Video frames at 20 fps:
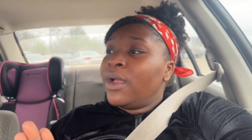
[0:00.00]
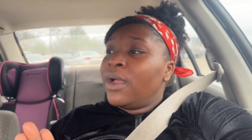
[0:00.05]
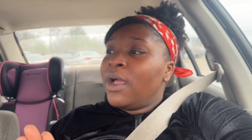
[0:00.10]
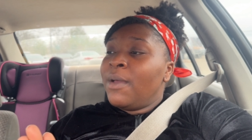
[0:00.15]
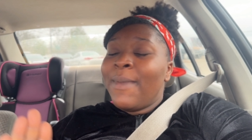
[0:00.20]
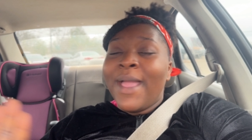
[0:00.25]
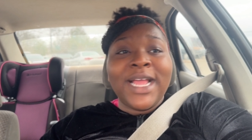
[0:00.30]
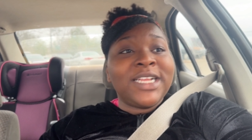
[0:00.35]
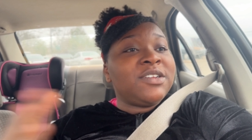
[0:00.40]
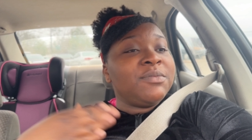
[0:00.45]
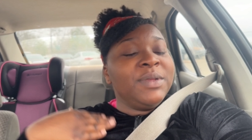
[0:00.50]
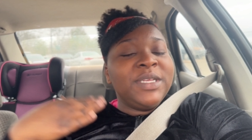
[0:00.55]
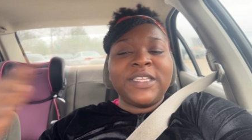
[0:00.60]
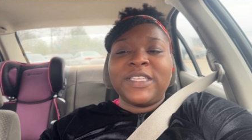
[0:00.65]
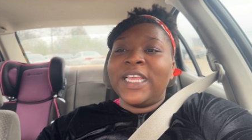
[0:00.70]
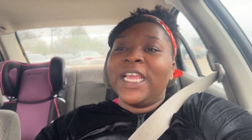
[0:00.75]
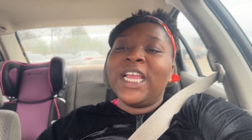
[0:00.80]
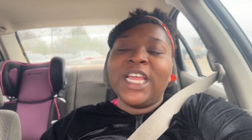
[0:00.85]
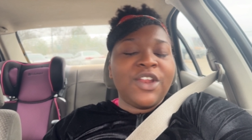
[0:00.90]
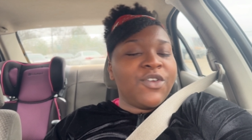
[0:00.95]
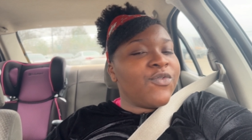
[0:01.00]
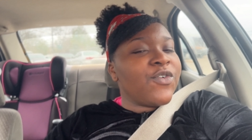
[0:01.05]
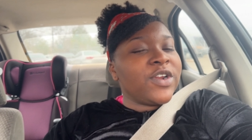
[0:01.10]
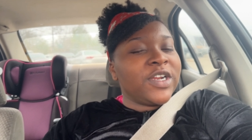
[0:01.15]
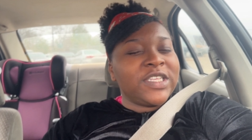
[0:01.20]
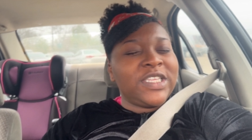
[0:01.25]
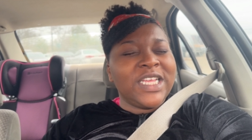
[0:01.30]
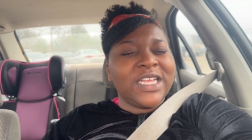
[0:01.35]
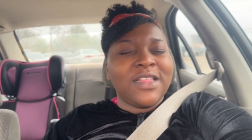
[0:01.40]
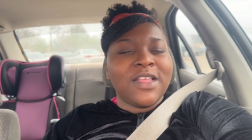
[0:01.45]
imagine me singing in front
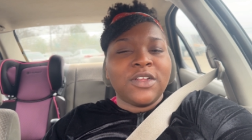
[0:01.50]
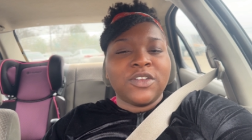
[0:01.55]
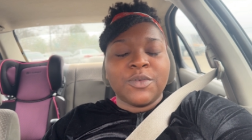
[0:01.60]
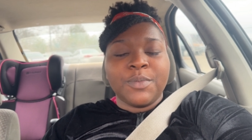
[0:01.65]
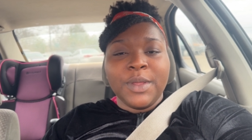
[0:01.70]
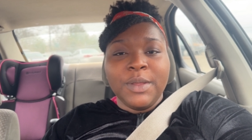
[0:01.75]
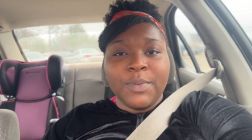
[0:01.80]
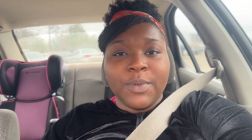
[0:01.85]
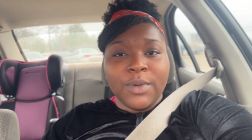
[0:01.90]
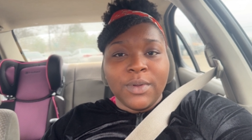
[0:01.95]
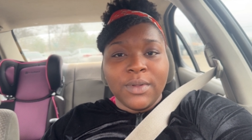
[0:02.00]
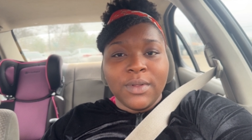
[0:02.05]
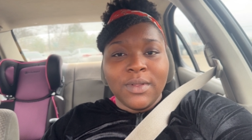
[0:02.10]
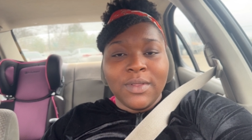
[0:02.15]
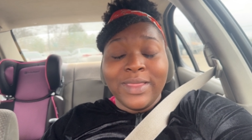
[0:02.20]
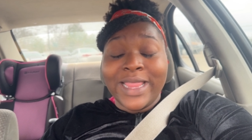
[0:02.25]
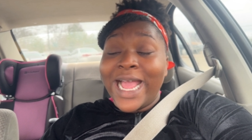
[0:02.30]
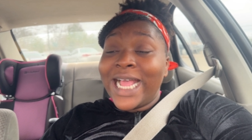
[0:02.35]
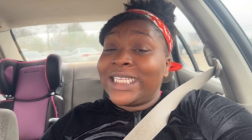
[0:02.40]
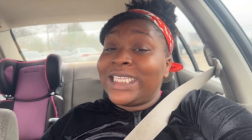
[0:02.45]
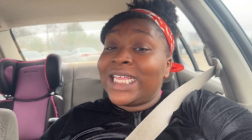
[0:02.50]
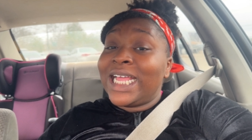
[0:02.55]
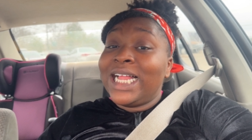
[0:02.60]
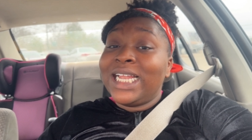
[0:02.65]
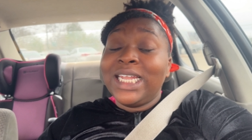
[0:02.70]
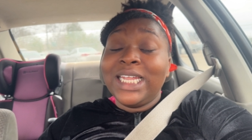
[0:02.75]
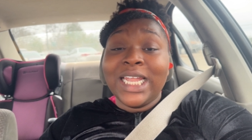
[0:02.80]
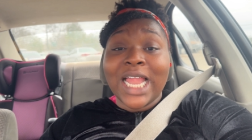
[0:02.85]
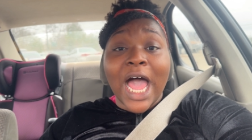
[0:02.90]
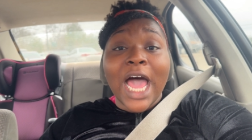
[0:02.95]
of 600 people. That's a
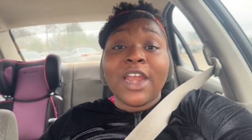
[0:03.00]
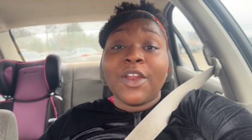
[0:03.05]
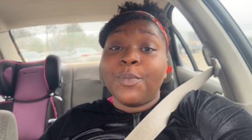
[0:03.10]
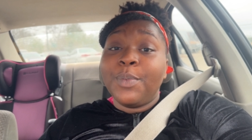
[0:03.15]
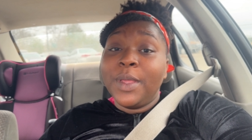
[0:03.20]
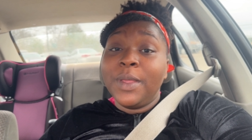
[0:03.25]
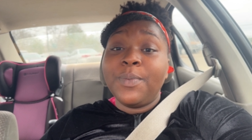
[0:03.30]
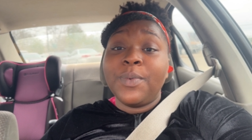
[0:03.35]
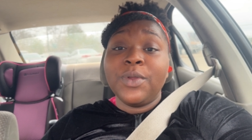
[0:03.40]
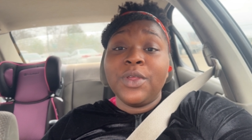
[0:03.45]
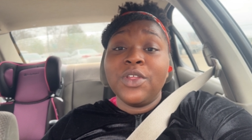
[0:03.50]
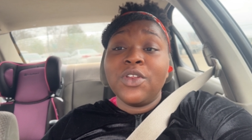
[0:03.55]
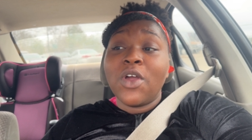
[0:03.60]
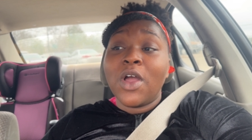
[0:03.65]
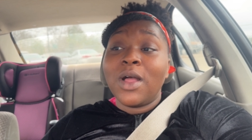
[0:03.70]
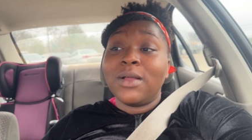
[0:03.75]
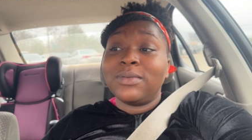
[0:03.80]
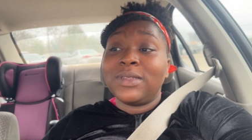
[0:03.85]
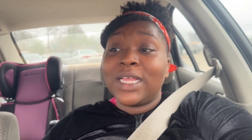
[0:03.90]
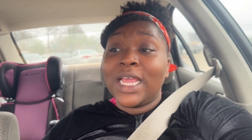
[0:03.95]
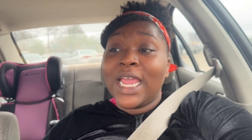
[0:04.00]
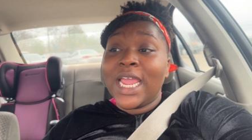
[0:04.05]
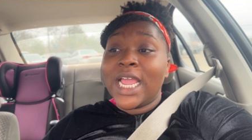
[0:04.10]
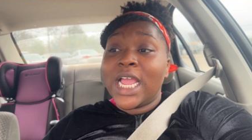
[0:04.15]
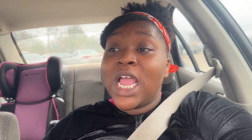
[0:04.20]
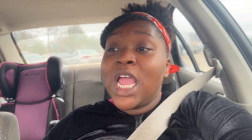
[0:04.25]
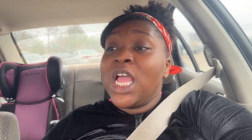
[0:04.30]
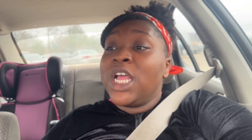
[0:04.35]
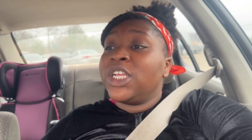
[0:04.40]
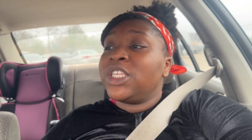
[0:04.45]
lot of people, you know what I'm saying?
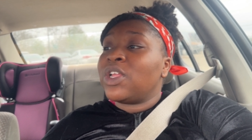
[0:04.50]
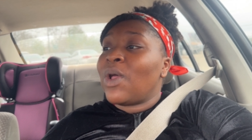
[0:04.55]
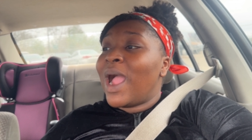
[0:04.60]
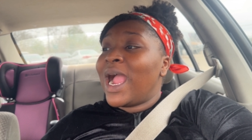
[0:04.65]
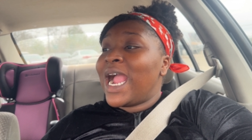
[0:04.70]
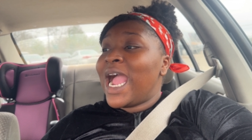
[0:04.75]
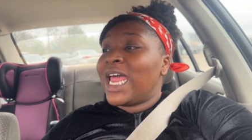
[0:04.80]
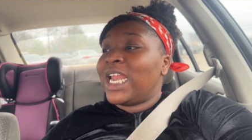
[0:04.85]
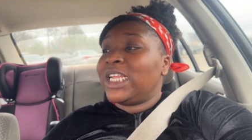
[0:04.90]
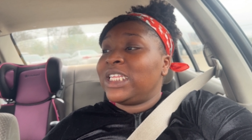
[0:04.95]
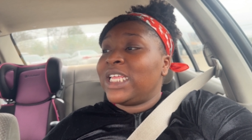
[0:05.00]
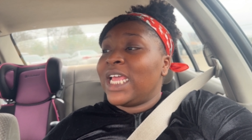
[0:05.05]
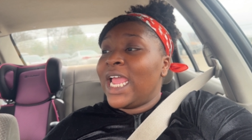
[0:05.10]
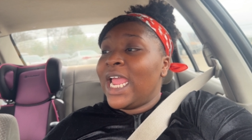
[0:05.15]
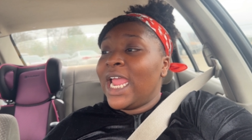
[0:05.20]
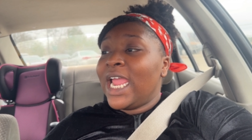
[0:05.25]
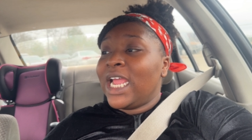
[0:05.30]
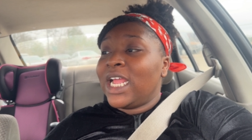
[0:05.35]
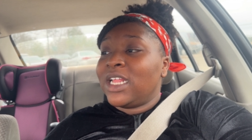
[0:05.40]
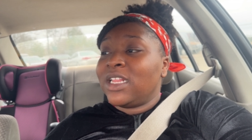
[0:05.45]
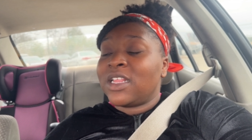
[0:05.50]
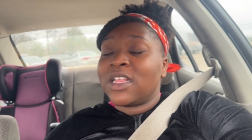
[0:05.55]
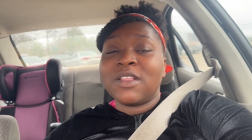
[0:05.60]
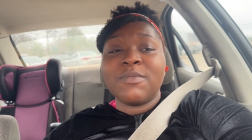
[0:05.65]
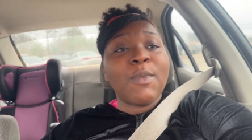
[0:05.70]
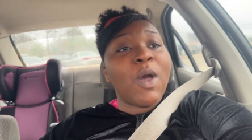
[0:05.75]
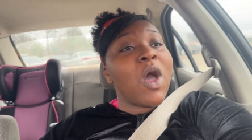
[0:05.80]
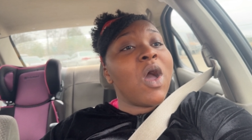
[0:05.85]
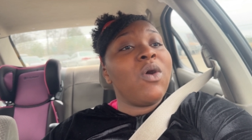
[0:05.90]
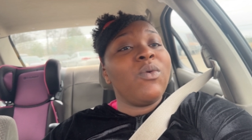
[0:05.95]
So I gotta take the
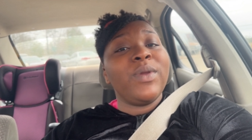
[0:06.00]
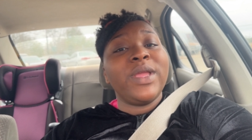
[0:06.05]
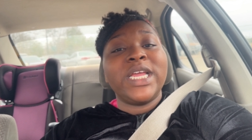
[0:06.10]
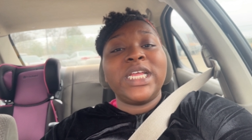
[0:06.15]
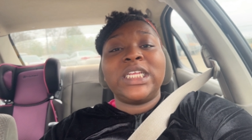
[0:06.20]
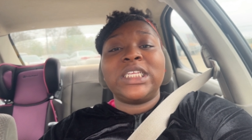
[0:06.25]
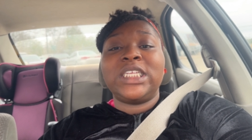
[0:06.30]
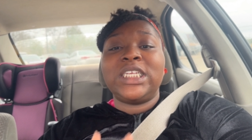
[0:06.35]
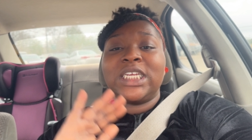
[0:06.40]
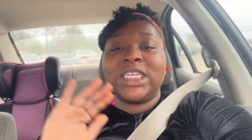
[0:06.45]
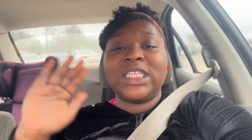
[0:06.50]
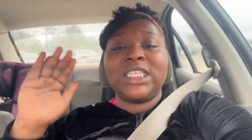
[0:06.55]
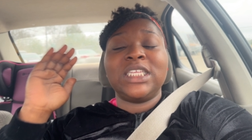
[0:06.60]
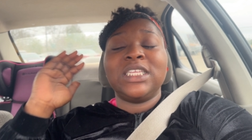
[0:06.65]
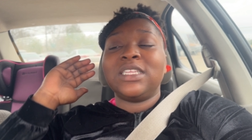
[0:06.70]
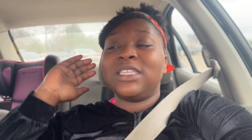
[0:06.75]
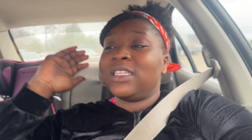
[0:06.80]
small wins just as,